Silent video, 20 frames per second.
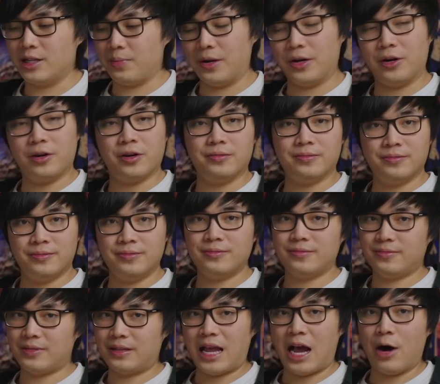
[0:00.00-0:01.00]
depending on
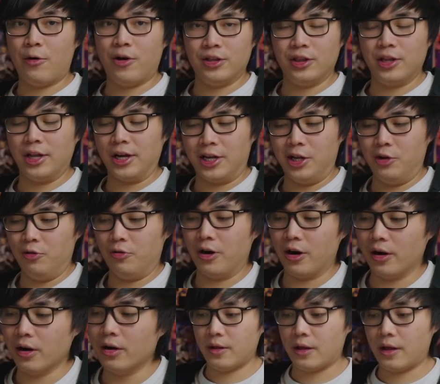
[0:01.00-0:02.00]
how unlucky you are.